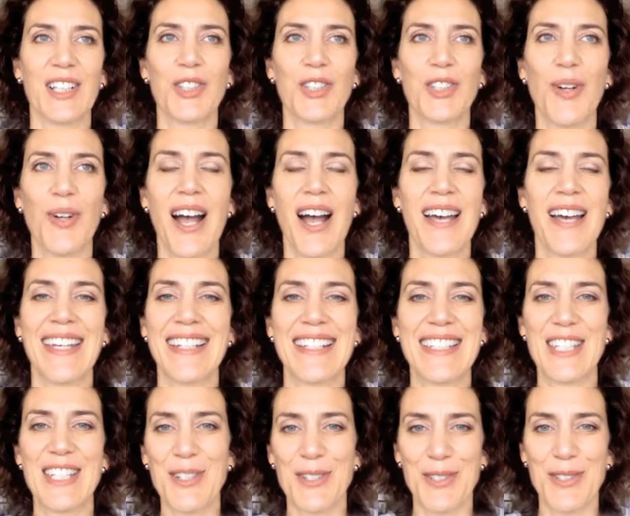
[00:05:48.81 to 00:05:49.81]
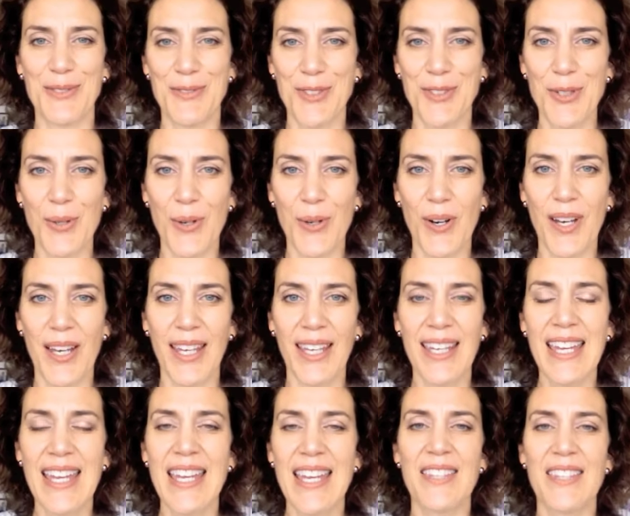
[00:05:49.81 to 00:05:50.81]
crying tears of joy.
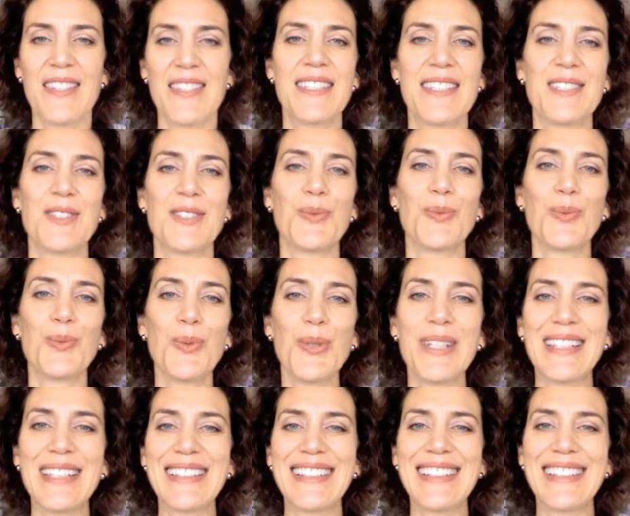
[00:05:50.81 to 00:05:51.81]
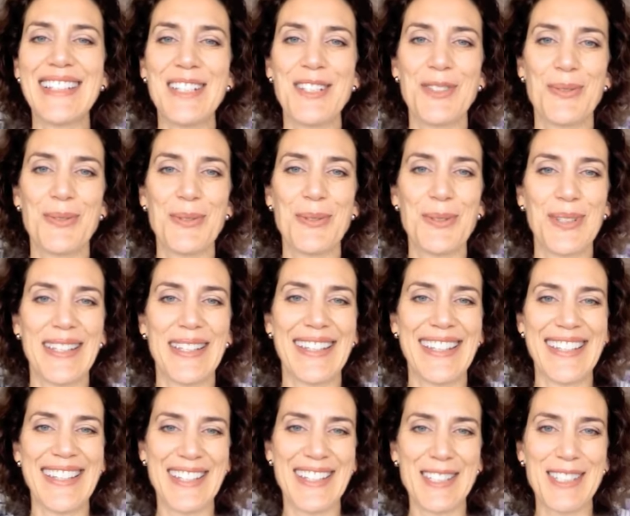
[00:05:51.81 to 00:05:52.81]
This is really,
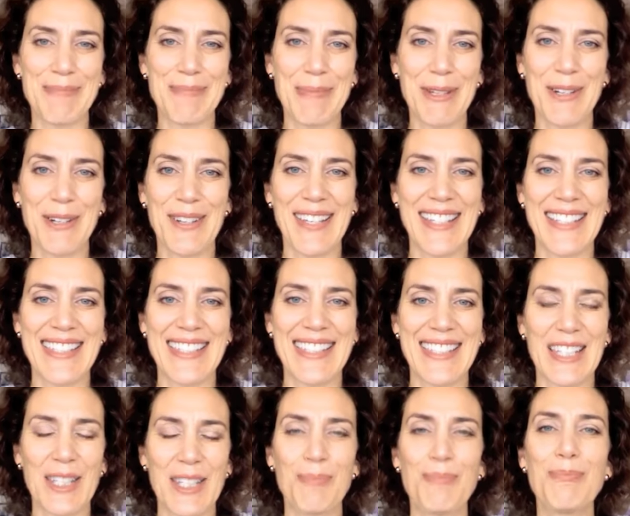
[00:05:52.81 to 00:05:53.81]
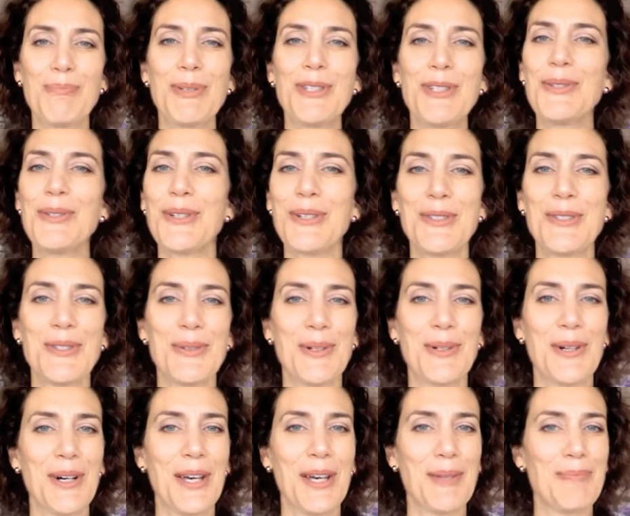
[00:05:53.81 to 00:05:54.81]
truly experiencing pure
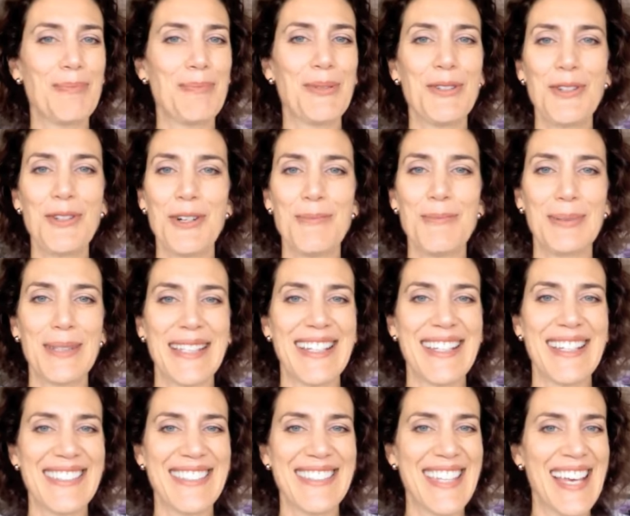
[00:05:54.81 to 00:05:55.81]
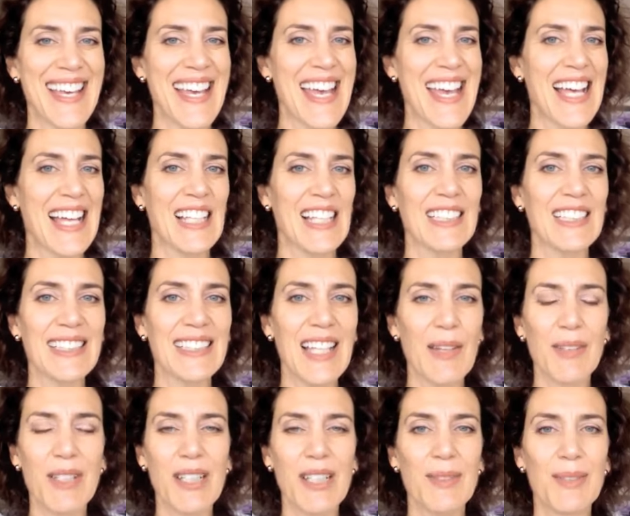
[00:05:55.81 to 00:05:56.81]
joy, pure bliss,
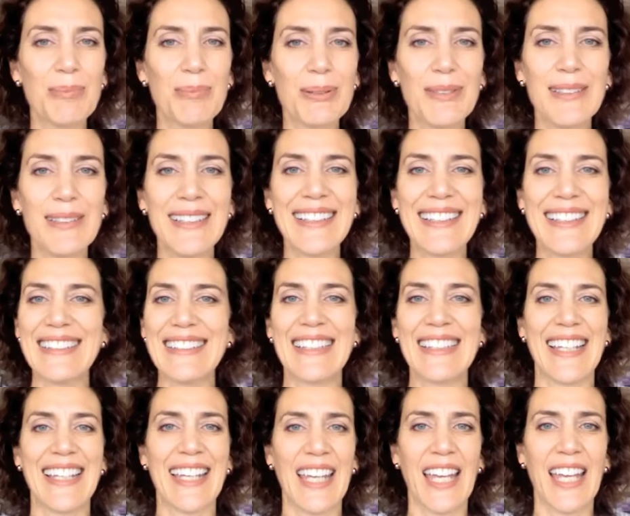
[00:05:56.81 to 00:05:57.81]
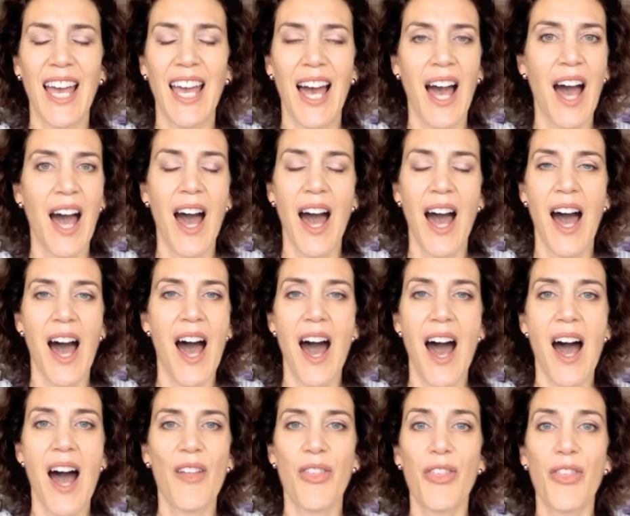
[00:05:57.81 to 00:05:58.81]
completely
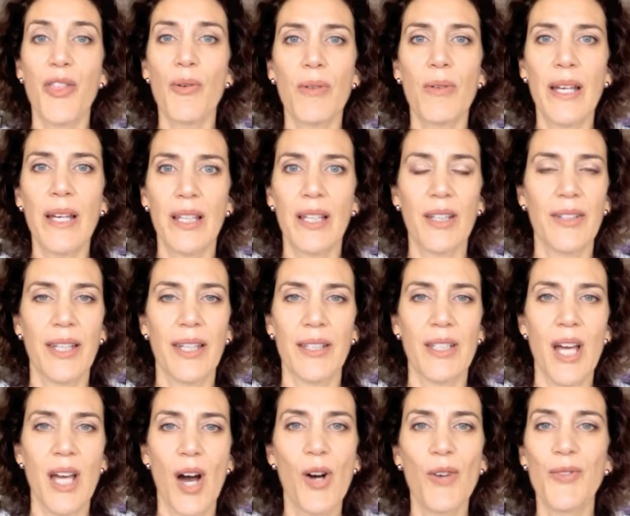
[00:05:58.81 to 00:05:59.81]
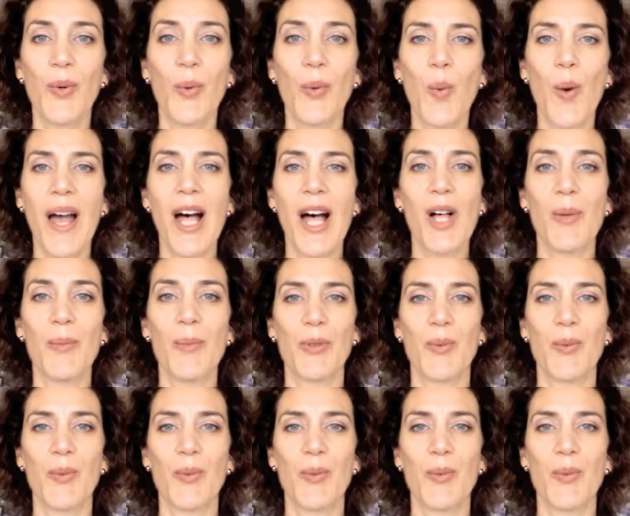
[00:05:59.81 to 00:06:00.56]
thrilled and overwhelmed